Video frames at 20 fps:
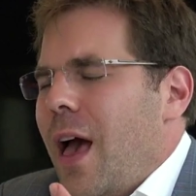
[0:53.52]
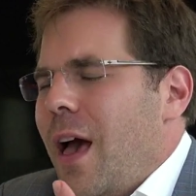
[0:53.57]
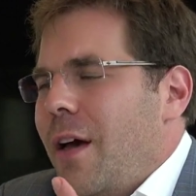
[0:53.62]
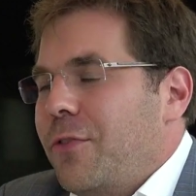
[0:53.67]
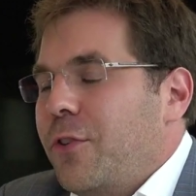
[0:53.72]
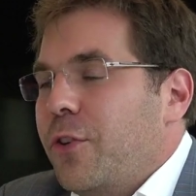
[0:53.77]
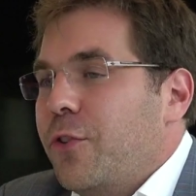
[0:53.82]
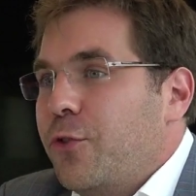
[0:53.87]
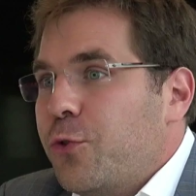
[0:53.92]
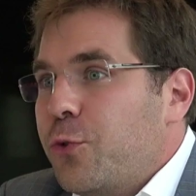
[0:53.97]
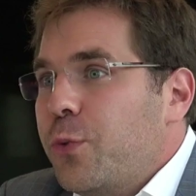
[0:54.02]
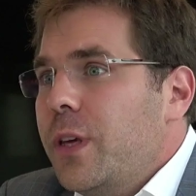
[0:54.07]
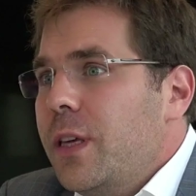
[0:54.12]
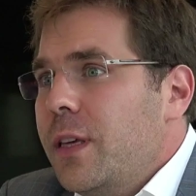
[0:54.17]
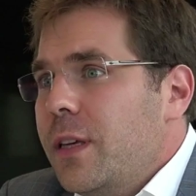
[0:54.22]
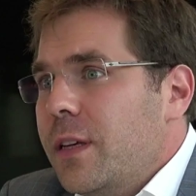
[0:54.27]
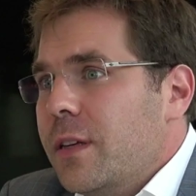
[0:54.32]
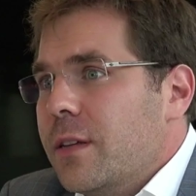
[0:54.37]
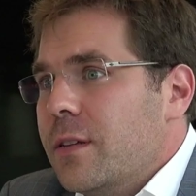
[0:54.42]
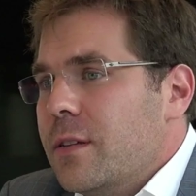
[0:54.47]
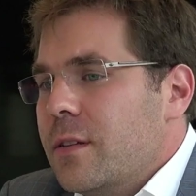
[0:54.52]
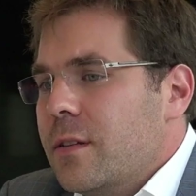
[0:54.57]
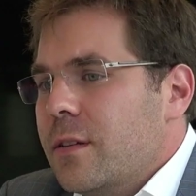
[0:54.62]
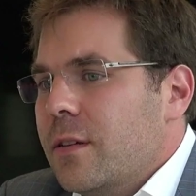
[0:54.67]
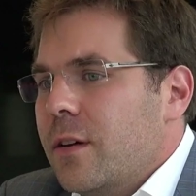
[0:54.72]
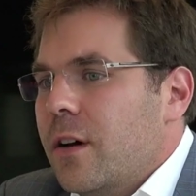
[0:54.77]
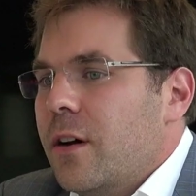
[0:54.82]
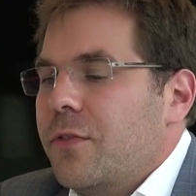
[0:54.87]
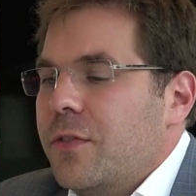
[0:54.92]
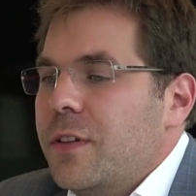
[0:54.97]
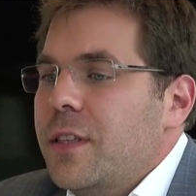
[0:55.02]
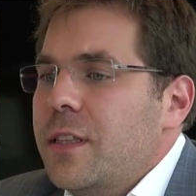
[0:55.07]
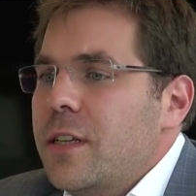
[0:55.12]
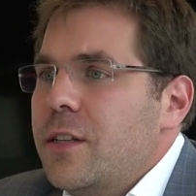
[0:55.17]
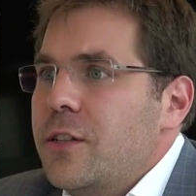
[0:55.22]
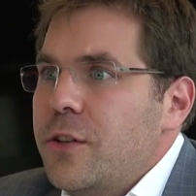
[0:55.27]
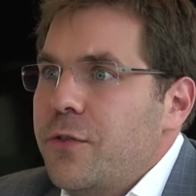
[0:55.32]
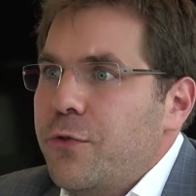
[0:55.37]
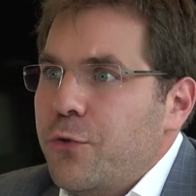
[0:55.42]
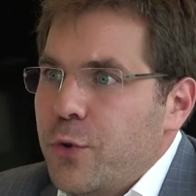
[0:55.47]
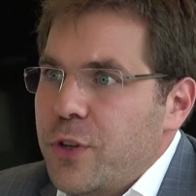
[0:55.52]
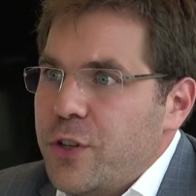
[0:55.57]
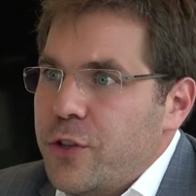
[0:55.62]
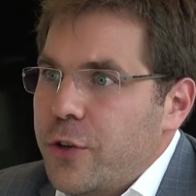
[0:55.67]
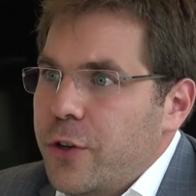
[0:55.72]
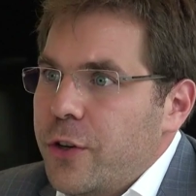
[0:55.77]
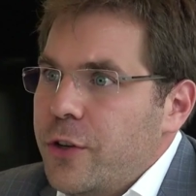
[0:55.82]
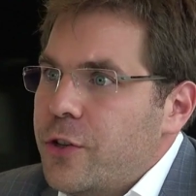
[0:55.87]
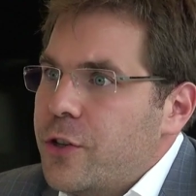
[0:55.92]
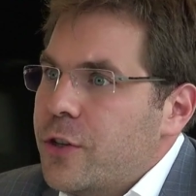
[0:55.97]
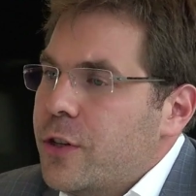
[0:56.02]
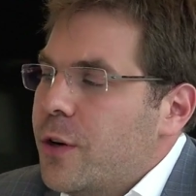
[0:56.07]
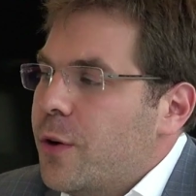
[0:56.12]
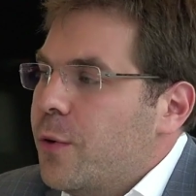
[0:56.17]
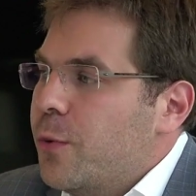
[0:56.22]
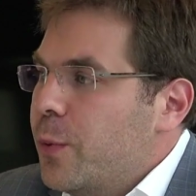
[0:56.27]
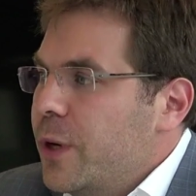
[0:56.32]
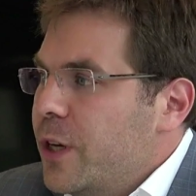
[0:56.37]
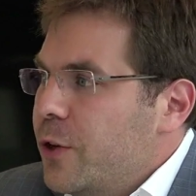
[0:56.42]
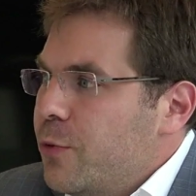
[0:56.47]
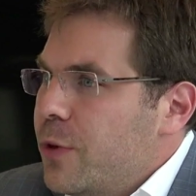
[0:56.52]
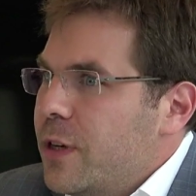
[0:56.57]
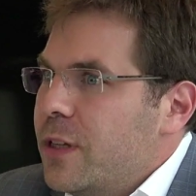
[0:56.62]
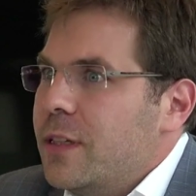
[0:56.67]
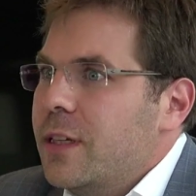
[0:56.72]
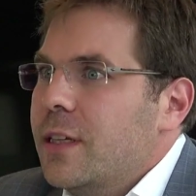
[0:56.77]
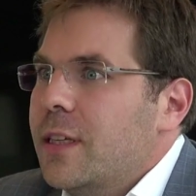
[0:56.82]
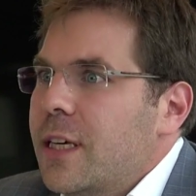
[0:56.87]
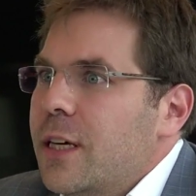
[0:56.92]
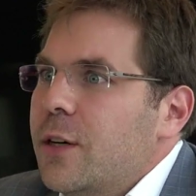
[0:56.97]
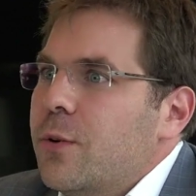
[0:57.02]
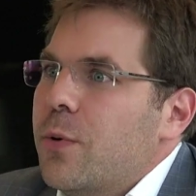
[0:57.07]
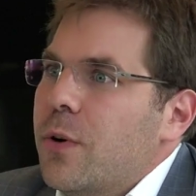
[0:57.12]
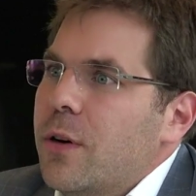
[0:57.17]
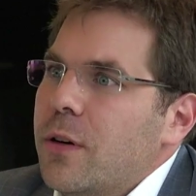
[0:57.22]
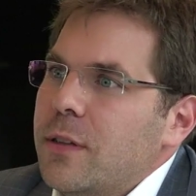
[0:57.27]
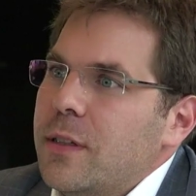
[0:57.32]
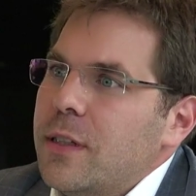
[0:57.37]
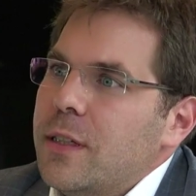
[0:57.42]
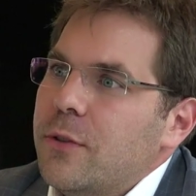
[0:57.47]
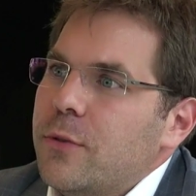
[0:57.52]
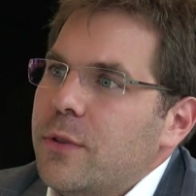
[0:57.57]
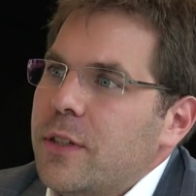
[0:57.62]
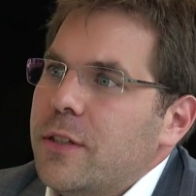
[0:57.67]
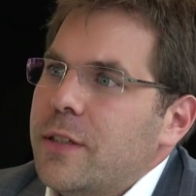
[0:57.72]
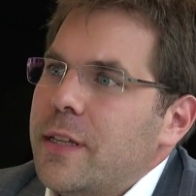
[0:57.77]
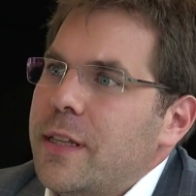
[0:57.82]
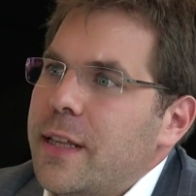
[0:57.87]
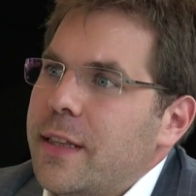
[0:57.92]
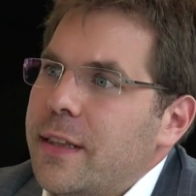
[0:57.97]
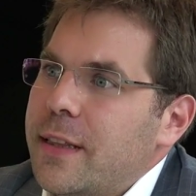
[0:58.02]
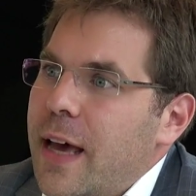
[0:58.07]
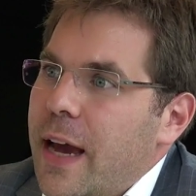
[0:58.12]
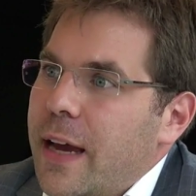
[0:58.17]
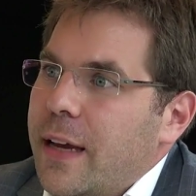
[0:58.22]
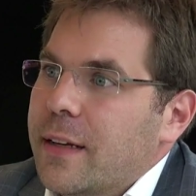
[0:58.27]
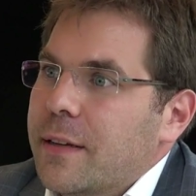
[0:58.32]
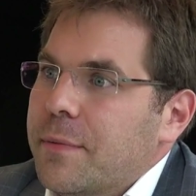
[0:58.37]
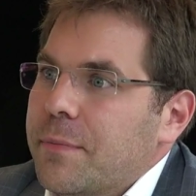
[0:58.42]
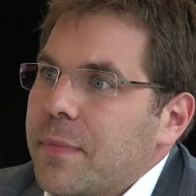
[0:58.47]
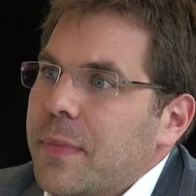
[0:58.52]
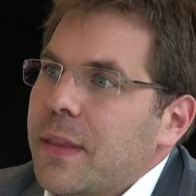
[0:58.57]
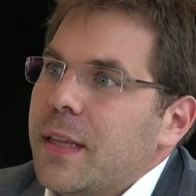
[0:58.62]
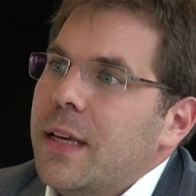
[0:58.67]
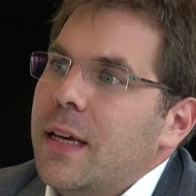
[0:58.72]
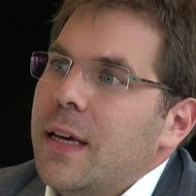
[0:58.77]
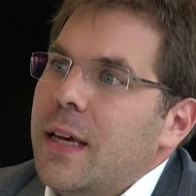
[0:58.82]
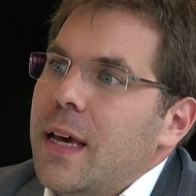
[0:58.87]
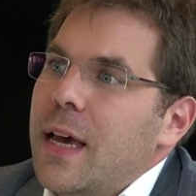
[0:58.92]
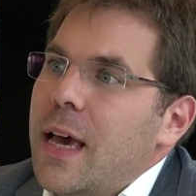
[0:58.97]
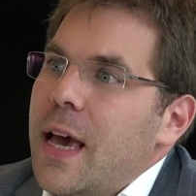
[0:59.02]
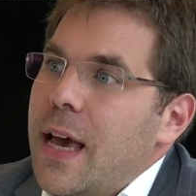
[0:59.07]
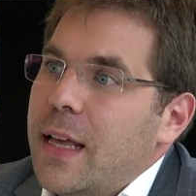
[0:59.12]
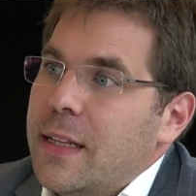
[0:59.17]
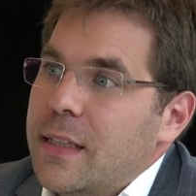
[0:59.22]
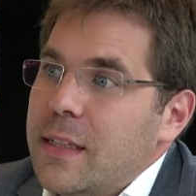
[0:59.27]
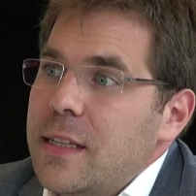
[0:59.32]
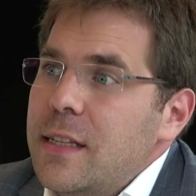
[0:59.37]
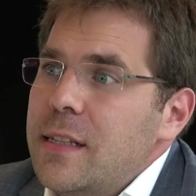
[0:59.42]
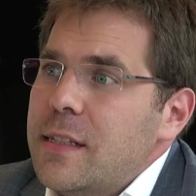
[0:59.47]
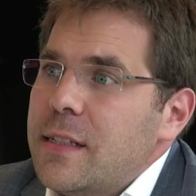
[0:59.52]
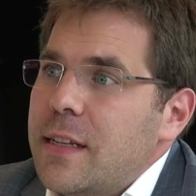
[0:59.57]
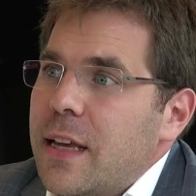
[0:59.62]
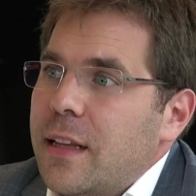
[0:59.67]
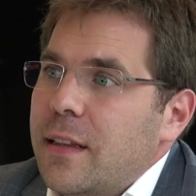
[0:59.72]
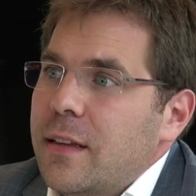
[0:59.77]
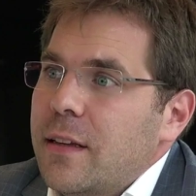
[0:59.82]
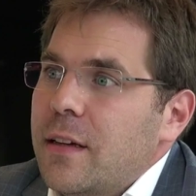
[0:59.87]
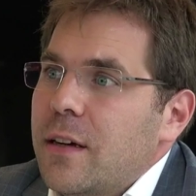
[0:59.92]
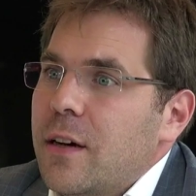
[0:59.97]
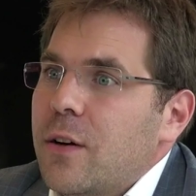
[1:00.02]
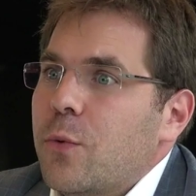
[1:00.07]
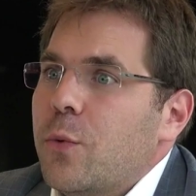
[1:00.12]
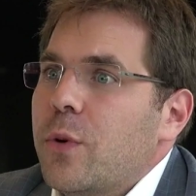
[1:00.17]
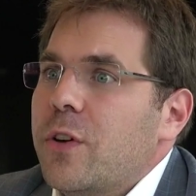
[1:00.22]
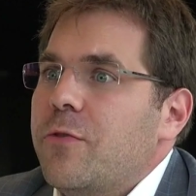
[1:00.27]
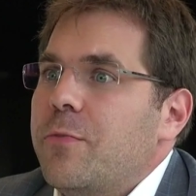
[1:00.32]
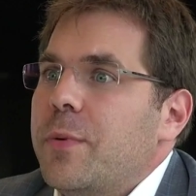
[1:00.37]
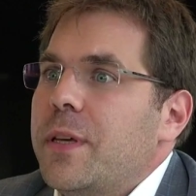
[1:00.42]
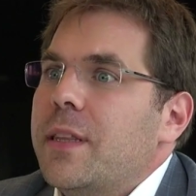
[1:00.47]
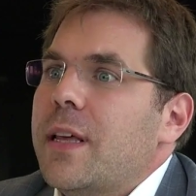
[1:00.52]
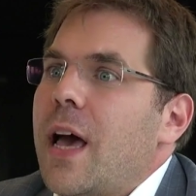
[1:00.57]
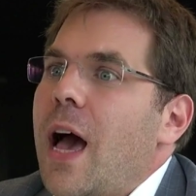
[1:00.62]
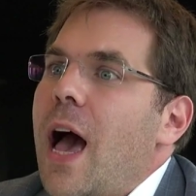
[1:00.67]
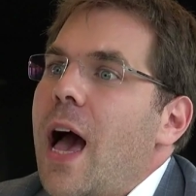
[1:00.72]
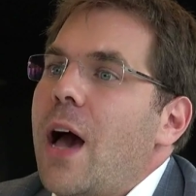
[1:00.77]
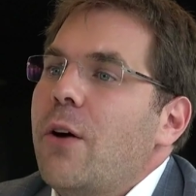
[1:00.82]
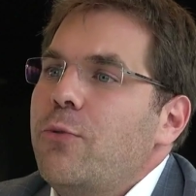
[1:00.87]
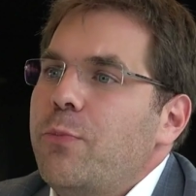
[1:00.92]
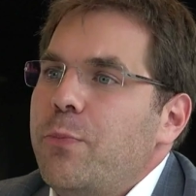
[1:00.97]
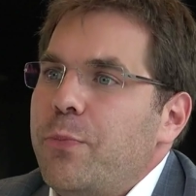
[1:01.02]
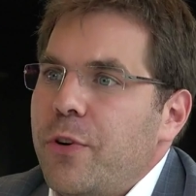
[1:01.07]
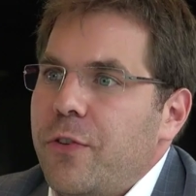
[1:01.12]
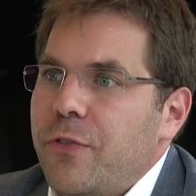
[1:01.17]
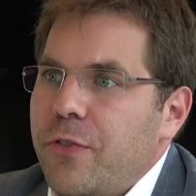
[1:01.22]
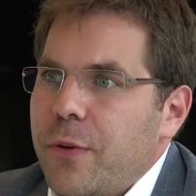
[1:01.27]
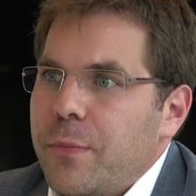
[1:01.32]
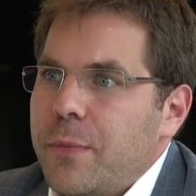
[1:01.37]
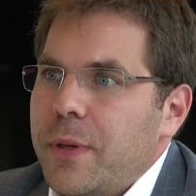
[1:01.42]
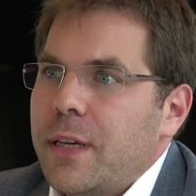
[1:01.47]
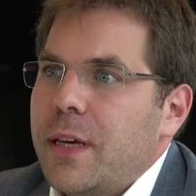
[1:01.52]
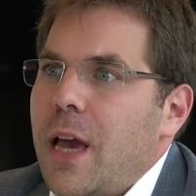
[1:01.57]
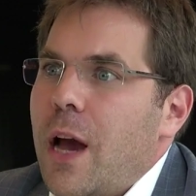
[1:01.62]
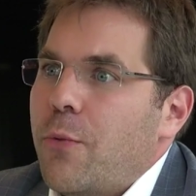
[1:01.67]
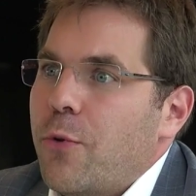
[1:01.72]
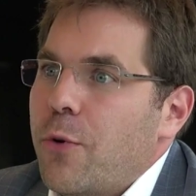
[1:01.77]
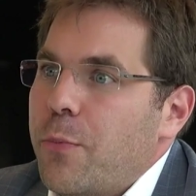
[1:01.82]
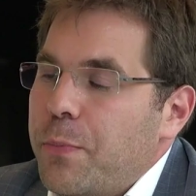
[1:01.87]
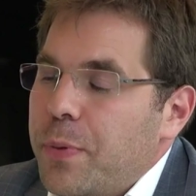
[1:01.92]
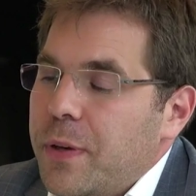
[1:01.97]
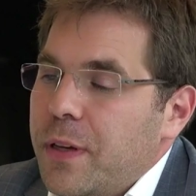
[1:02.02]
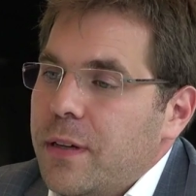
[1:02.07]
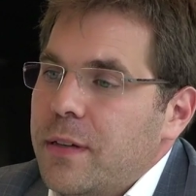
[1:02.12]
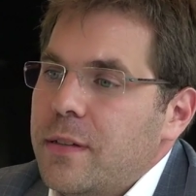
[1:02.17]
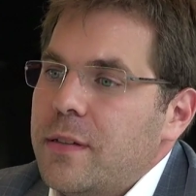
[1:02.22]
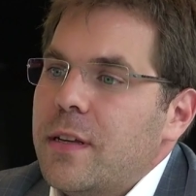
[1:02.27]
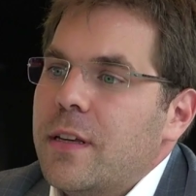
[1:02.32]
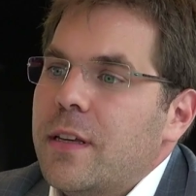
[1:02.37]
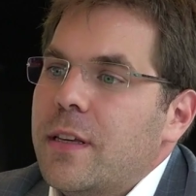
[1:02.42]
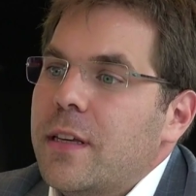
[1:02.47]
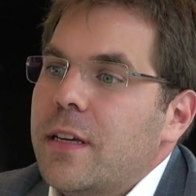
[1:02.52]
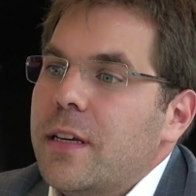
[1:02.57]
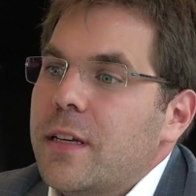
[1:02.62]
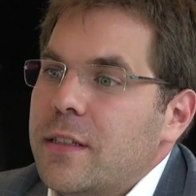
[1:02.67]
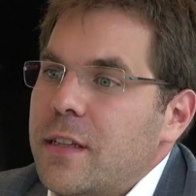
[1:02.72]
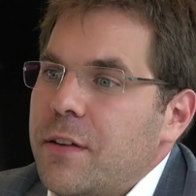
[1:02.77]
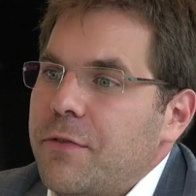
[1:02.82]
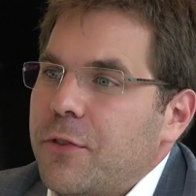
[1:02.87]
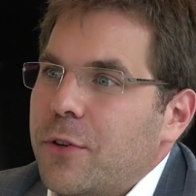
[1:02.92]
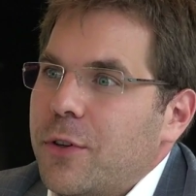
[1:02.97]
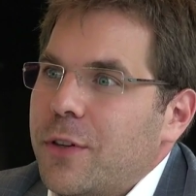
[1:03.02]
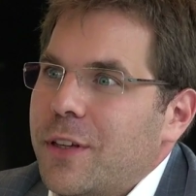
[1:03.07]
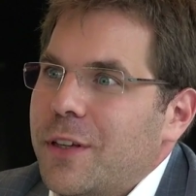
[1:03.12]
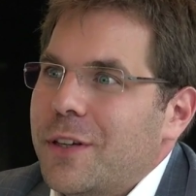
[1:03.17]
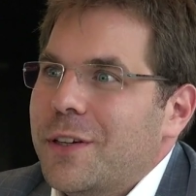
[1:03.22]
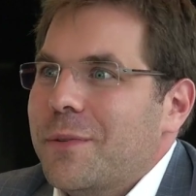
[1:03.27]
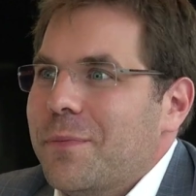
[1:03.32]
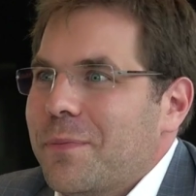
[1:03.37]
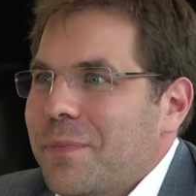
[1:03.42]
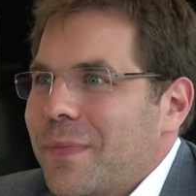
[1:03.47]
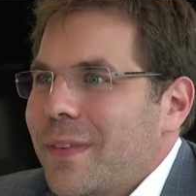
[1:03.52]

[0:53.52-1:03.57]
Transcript: After three years of intensive research, we created KeyQuant in 2009. And since then, we've been outperforming our peers years after year.